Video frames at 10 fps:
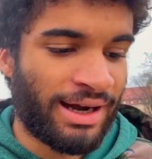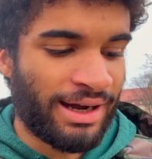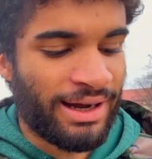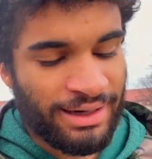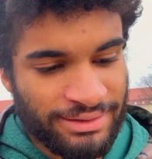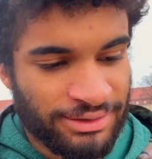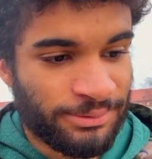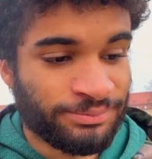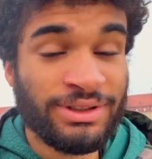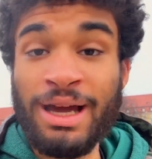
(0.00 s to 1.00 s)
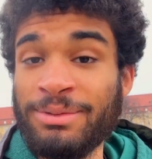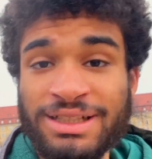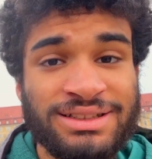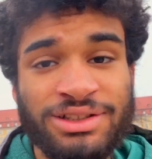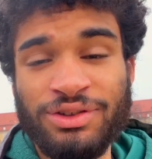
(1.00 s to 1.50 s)
I don't know. I mean,
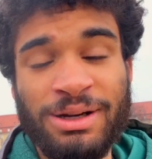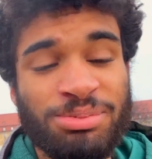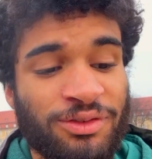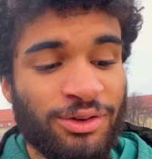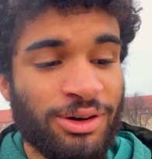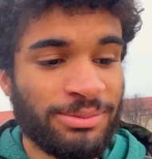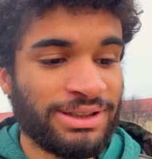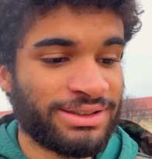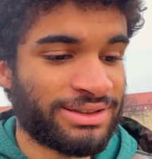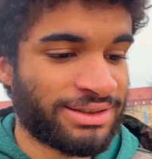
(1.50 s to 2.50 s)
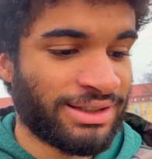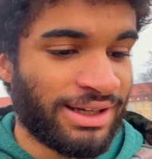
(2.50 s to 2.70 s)
it's a great performance.